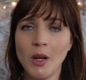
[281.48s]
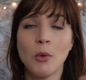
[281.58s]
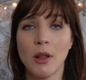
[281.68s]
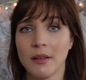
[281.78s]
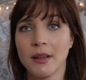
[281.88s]

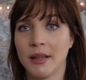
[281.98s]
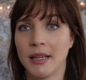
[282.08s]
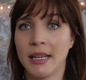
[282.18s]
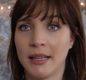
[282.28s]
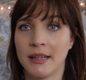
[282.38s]
well,
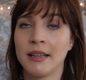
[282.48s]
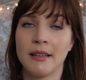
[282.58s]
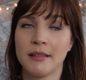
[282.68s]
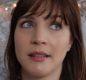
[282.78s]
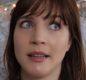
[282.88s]

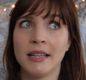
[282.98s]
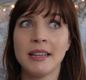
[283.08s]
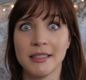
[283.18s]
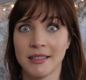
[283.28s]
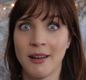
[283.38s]
in
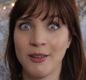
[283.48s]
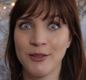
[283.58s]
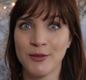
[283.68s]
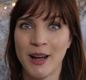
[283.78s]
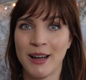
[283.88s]

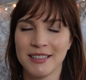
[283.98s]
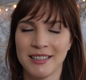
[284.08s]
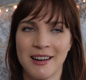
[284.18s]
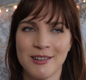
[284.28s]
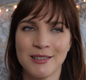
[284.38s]
itself,
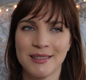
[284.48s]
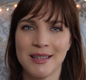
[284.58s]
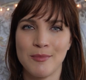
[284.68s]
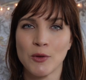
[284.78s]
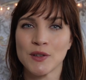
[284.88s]
Saturn is
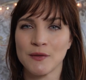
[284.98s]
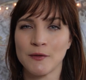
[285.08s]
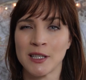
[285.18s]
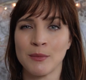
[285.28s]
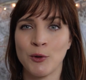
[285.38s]
the most
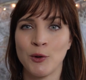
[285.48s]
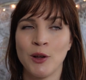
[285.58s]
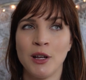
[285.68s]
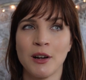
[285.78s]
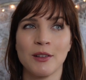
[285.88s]

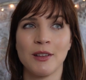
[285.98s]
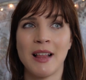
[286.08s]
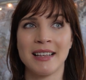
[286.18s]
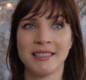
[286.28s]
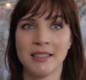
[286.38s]
visible, or the
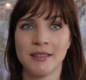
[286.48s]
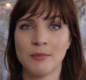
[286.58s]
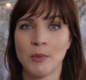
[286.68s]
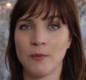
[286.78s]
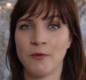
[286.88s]
last
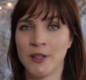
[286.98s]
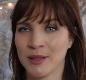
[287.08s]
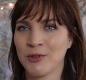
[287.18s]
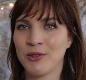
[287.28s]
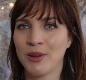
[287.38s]

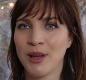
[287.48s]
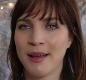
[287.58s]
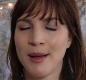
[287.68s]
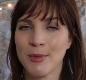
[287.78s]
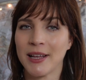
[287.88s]
visible
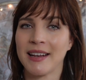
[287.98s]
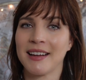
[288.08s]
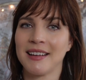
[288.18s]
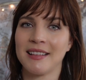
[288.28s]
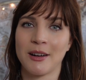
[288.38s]

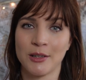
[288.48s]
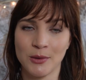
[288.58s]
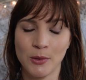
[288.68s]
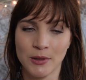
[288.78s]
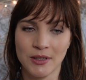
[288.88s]
planet in our
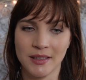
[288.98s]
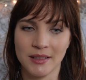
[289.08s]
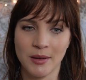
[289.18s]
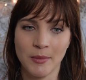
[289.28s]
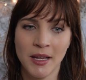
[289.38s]
solar
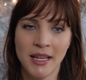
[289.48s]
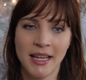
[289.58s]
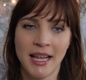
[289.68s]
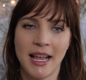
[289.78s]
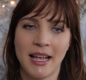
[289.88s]
system.
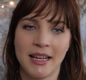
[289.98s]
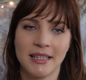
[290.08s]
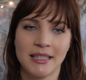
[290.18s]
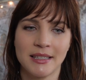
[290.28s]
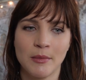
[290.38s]

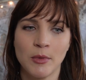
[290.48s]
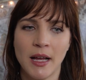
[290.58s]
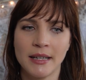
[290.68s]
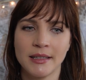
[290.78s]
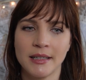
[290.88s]
And it
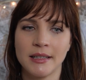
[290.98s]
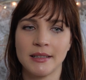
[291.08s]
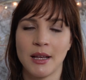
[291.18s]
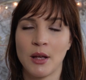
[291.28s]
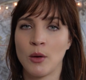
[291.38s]

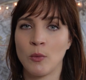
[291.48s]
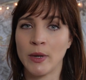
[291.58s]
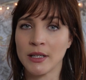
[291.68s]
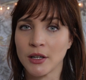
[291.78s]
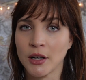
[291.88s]
symbolizes
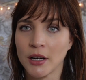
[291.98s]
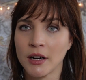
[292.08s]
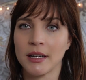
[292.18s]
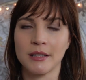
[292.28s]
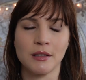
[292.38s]

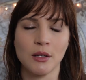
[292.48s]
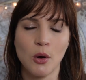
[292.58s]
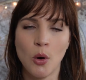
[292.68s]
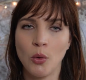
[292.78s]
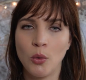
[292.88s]
winter, it's the
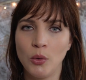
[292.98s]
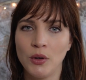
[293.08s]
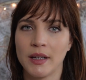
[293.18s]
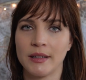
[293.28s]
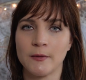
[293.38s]

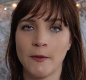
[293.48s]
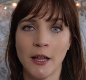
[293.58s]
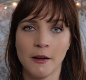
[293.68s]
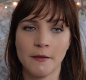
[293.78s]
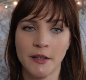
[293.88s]
cold, it's
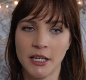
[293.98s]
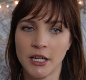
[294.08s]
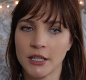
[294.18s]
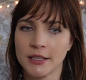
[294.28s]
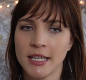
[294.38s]
father
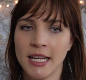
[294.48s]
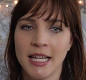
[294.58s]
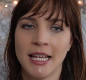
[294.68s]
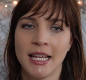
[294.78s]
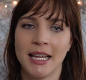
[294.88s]
figures,
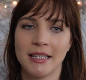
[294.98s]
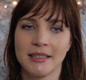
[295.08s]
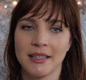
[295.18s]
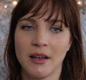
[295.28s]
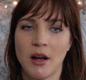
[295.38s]

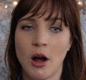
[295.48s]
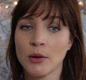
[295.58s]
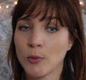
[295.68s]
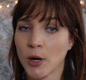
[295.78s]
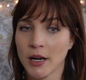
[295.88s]
it's
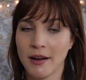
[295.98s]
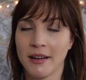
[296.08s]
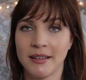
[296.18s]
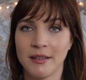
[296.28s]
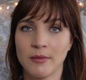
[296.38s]
hard work,
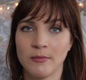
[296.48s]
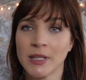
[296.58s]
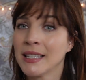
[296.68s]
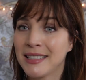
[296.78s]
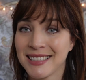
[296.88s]

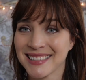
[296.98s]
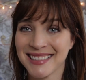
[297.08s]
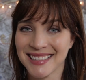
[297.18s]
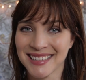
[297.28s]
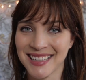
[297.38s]
really
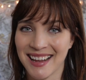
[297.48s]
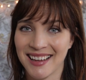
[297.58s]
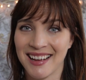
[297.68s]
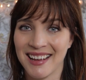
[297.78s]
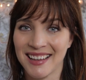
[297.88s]
distant success.
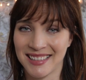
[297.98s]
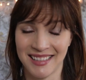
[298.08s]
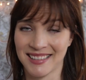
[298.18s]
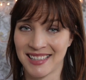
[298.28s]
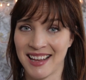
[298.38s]

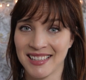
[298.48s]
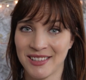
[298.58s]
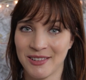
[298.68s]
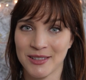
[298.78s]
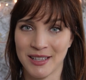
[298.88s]

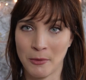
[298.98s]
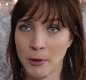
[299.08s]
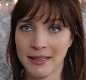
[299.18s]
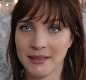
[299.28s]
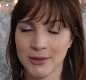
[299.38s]
So it's like
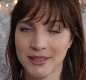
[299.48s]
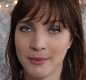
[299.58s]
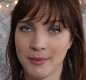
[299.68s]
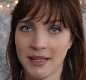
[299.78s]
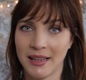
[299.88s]
working towards
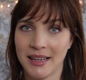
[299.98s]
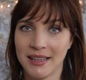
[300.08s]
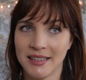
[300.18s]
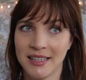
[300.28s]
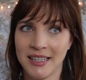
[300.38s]
something
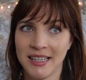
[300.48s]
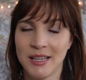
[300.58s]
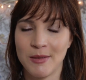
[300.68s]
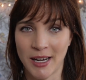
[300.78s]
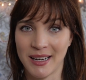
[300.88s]
that
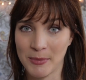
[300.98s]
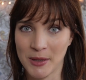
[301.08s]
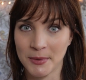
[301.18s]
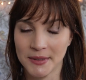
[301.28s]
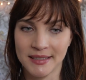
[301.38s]
you might not be
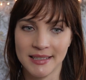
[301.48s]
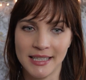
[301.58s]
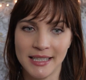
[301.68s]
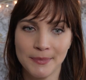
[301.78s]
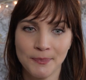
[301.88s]
able to see.